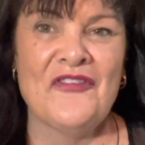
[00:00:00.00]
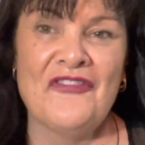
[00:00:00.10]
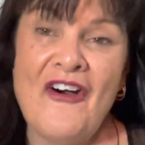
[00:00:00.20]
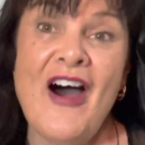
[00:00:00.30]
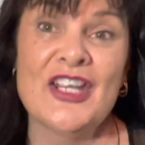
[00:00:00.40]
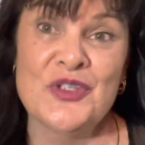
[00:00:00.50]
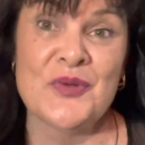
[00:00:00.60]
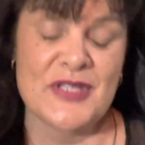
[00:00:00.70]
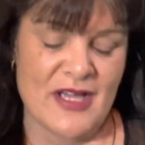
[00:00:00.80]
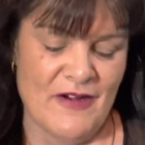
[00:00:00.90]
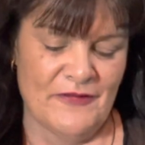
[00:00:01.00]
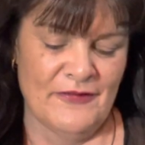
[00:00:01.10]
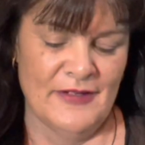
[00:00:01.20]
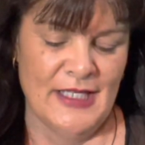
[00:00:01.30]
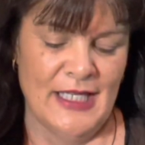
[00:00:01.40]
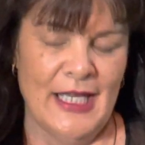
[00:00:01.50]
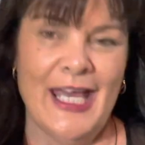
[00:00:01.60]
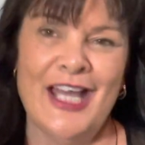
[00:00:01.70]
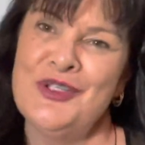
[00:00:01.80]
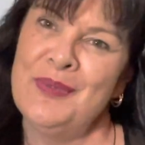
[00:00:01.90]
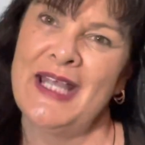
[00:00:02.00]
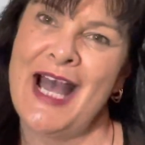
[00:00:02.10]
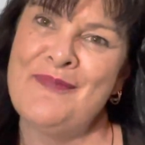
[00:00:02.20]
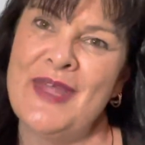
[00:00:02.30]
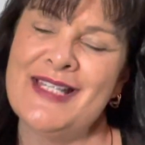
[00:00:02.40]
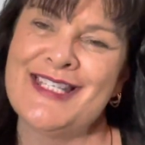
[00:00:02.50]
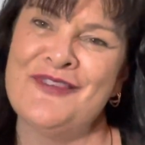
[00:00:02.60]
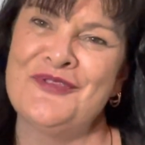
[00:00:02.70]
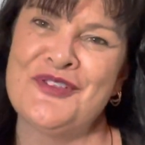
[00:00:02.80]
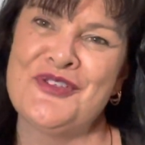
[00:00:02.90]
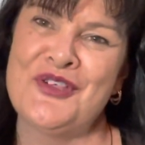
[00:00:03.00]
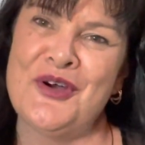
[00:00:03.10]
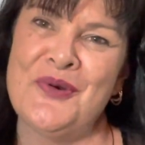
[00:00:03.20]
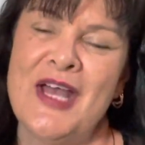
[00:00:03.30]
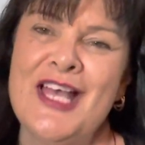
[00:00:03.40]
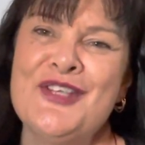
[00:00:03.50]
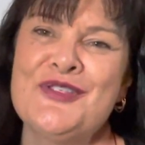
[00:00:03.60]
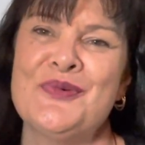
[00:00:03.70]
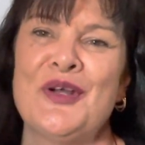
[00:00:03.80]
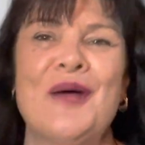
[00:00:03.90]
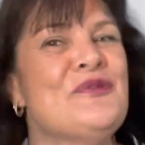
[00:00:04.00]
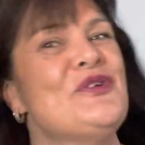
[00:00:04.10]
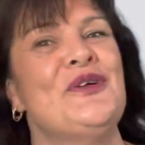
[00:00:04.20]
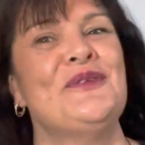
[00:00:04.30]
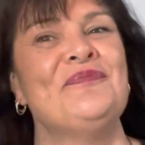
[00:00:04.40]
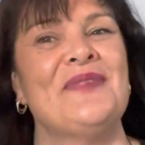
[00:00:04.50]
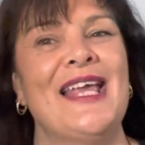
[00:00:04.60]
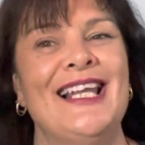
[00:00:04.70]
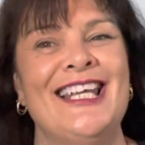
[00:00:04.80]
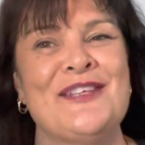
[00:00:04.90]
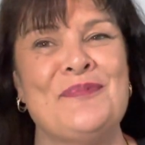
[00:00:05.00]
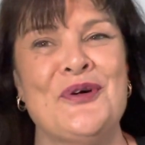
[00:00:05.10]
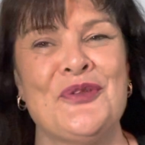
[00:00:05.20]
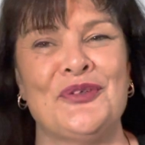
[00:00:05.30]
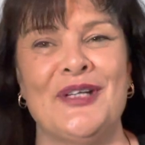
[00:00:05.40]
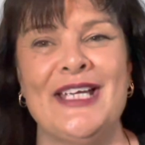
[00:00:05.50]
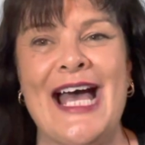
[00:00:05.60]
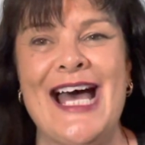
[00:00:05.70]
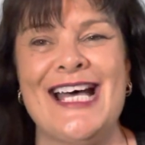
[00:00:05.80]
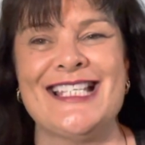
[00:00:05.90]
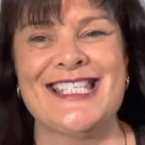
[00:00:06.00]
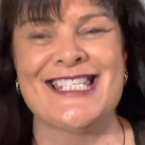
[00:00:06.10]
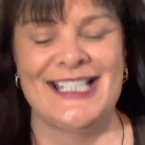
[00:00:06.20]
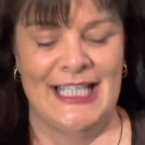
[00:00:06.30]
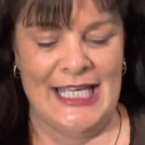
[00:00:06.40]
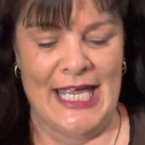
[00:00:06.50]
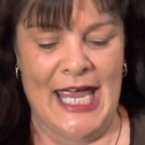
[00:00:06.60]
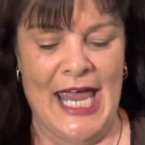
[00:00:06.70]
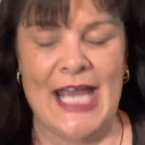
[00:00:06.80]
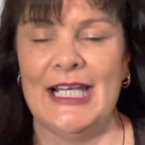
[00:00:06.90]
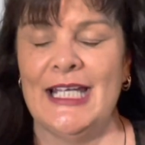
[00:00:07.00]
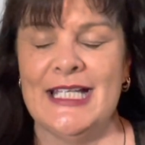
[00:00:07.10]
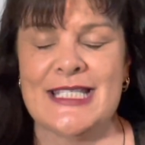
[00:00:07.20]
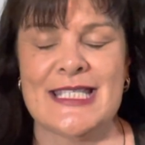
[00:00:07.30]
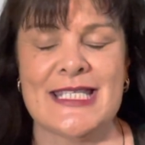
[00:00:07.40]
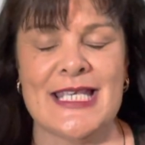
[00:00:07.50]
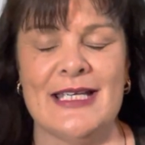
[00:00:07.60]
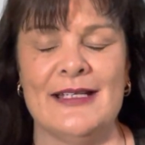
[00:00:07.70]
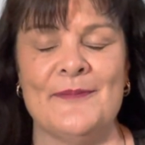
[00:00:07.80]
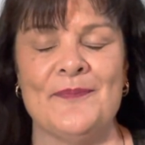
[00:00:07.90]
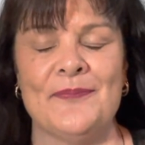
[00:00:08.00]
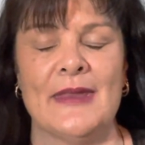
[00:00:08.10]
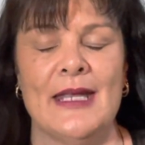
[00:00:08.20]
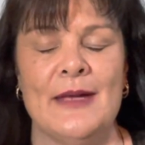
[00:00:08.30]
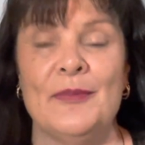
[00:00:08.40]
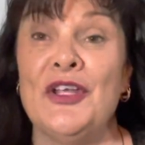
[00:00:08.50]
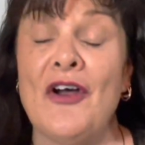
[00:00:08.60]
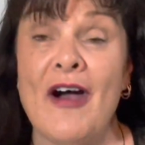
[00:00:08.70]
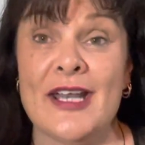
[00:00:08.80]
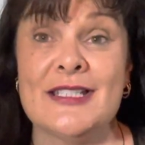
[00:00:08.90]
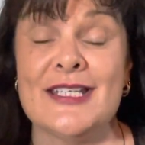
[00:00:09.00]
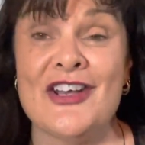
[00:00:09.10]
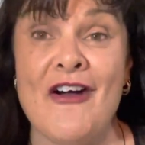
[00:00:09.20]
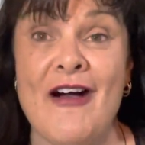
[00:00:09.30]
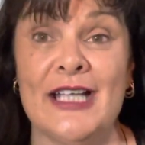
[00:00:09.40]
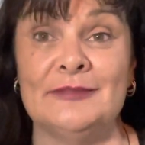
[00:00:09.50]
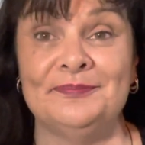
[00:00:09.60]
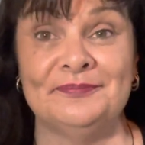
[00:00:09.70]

find yourself and you become that sovereign soul. So what I'm doing, let's pull 3 cards and let's be guided tonight